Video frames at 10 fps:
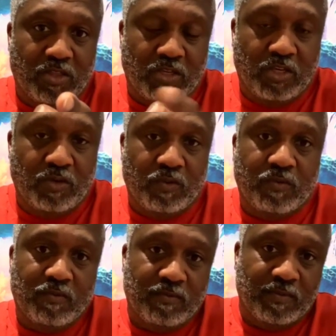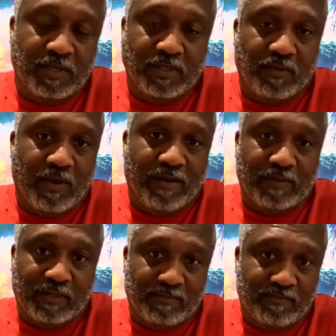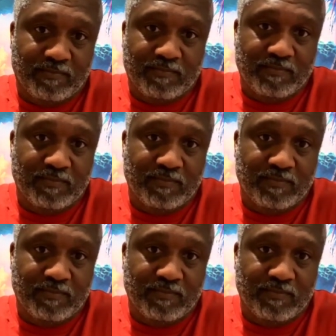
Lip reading: the you is unraveling.